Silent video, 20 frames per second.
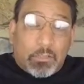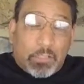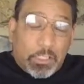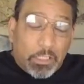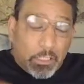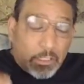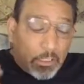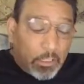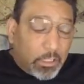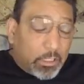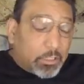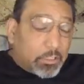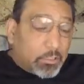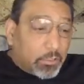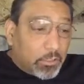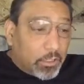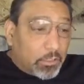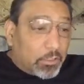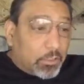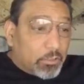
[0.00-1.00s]
it's
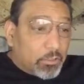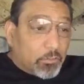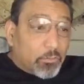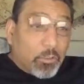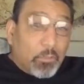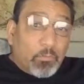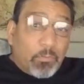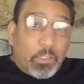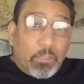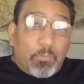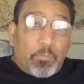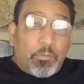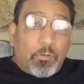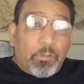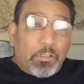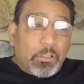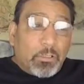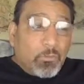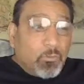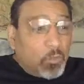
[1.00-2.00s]
extremely
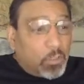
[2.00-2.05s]
important.